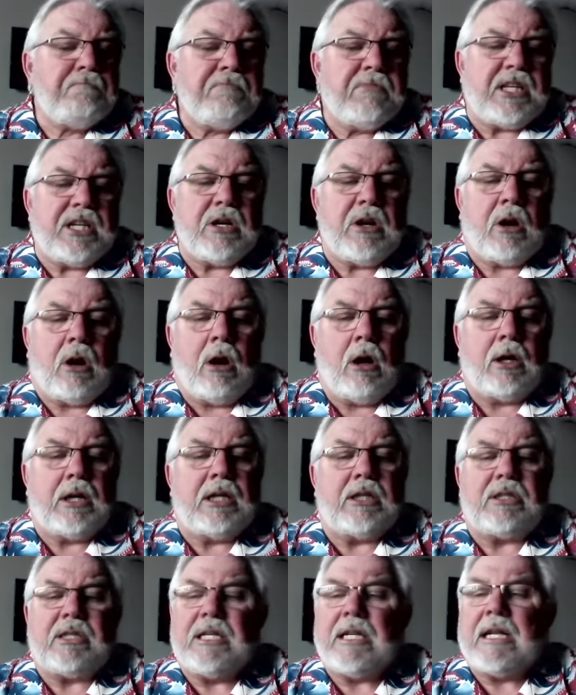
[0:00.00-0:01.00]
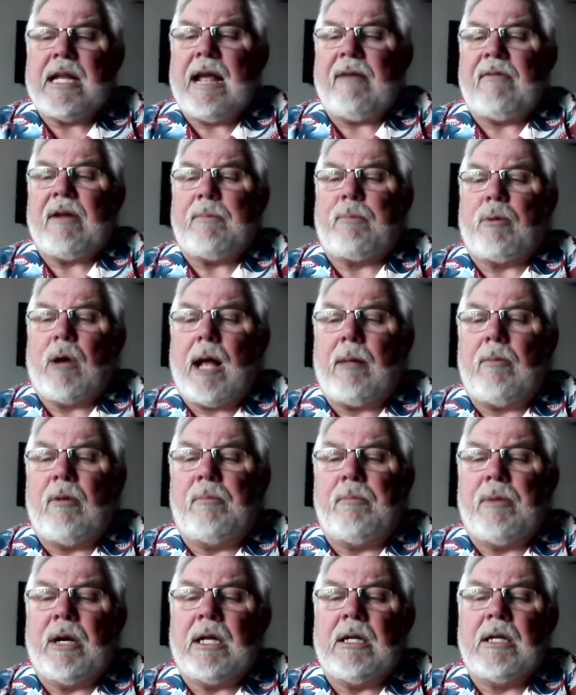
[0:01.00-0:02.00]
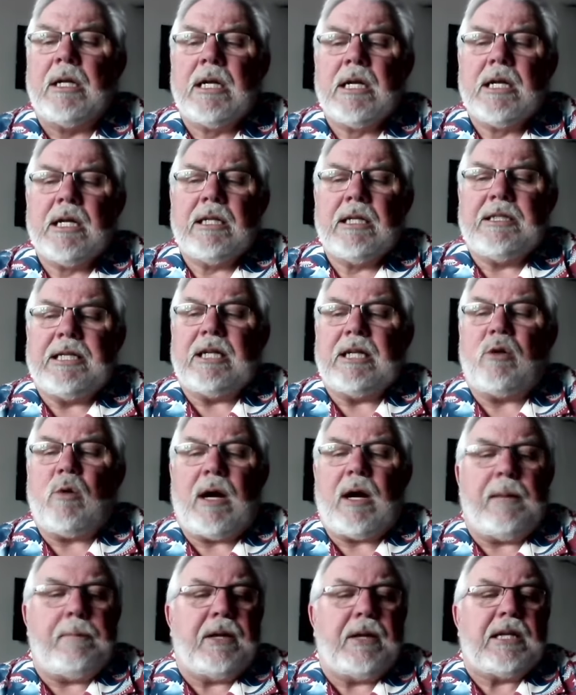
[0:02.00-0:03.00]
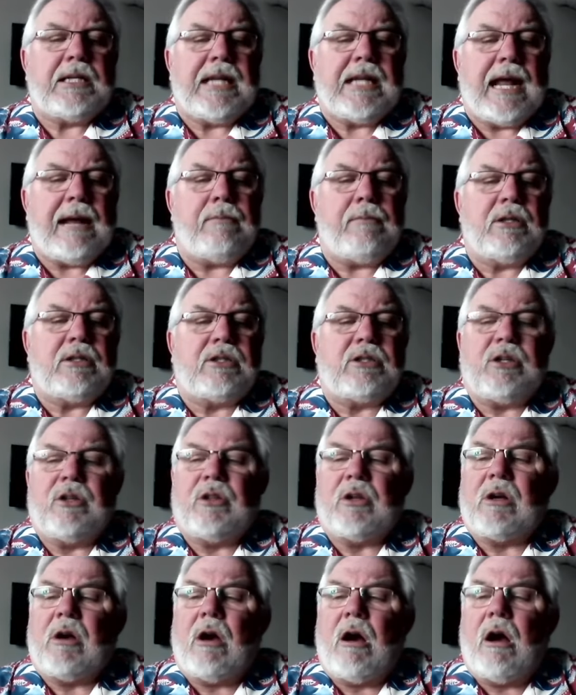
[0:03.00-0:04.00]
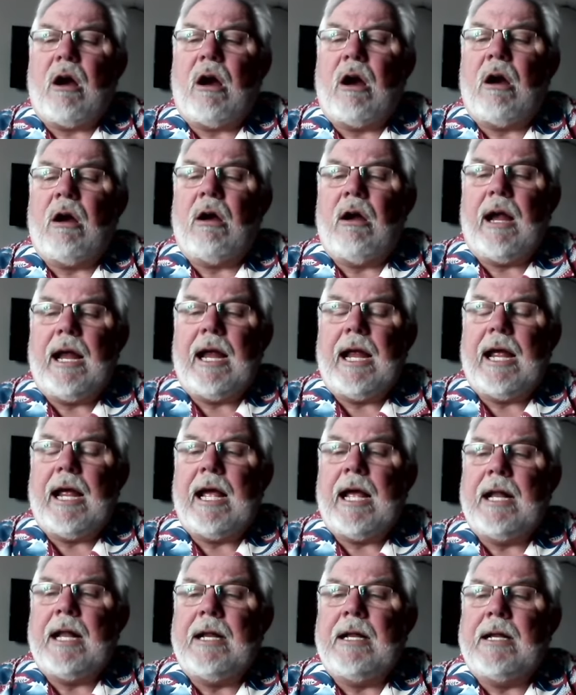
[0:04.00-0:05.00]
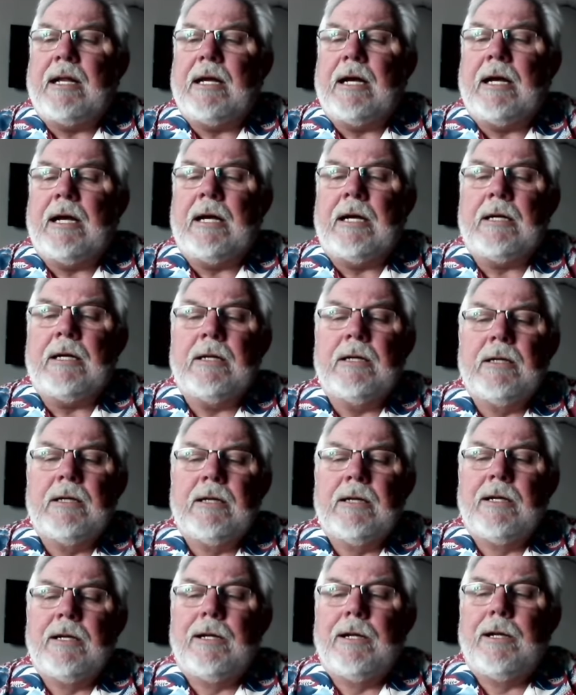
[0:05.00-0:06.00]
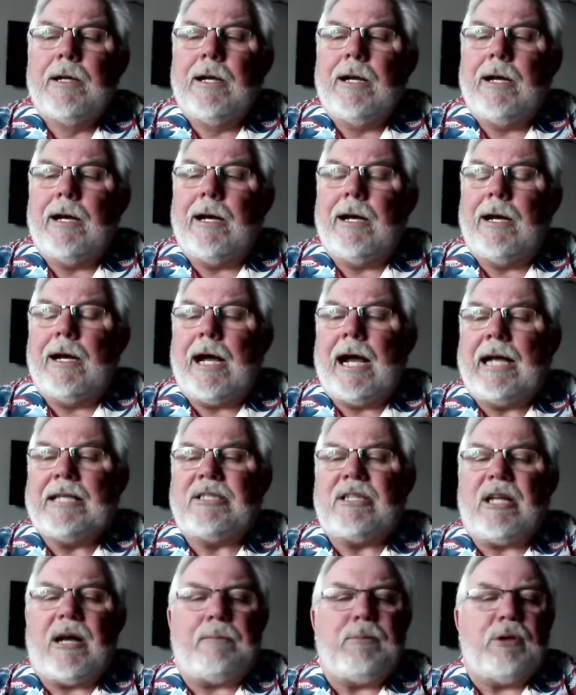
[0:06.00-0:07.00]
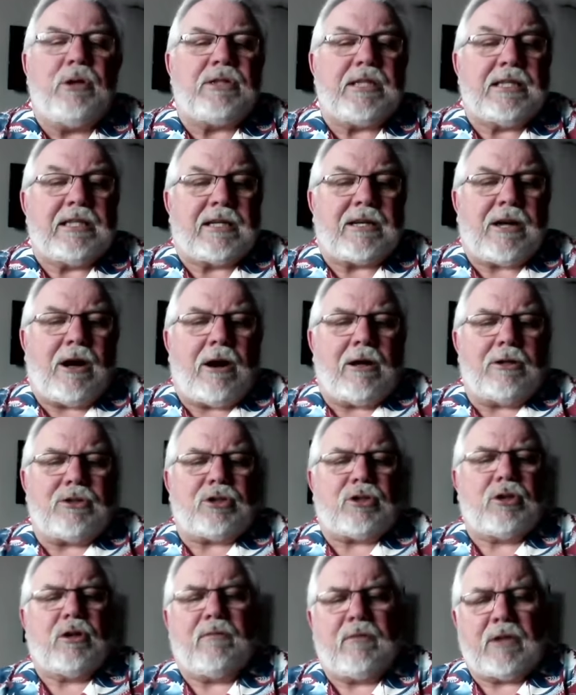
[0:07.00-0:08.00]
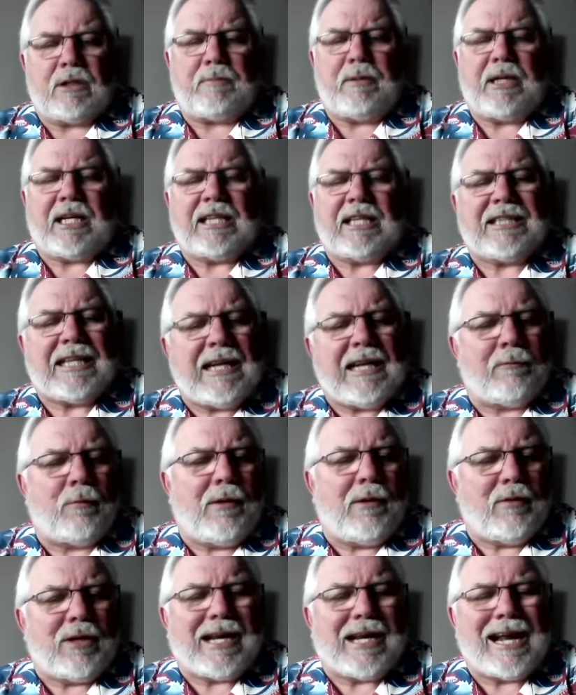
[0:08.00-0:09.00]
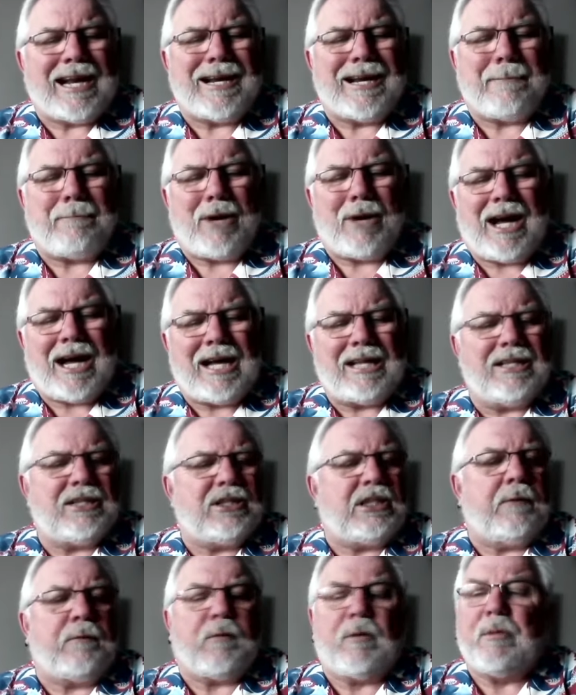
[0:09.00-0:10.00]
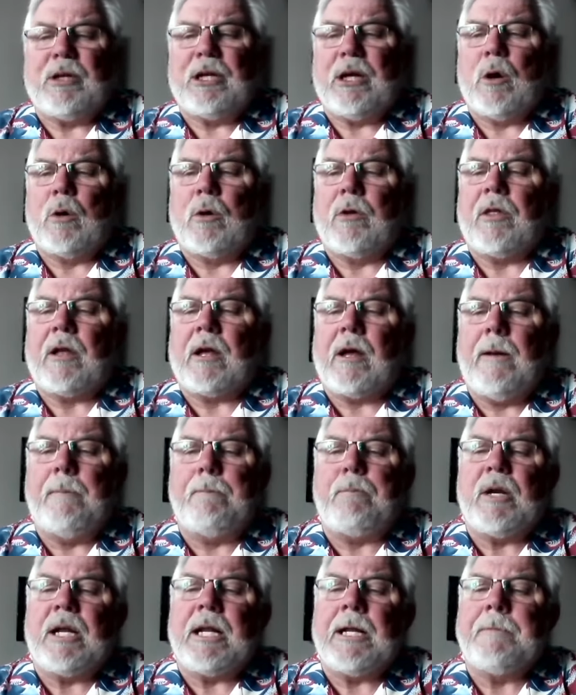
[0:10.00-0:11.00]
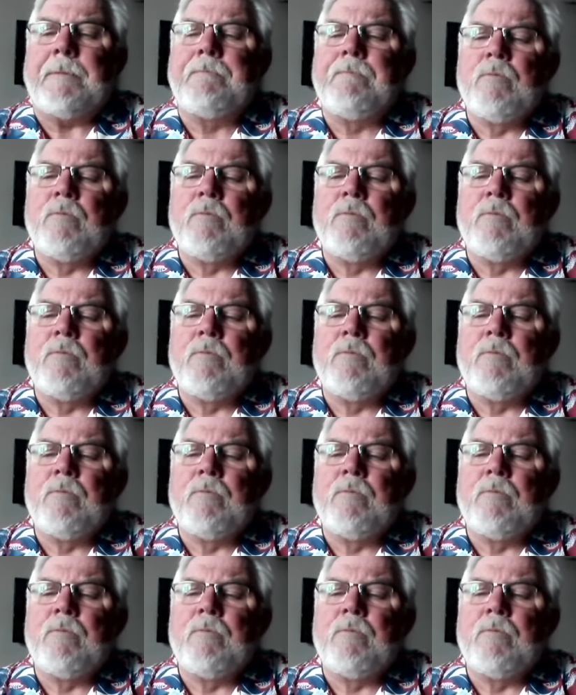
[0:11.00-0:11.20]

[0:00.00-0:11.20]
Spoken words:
Didn't hurt us, didn't have any problem, but did quite a bit of damage to the car, and I stopped using the car service because I never even got an apology from the owner of the company.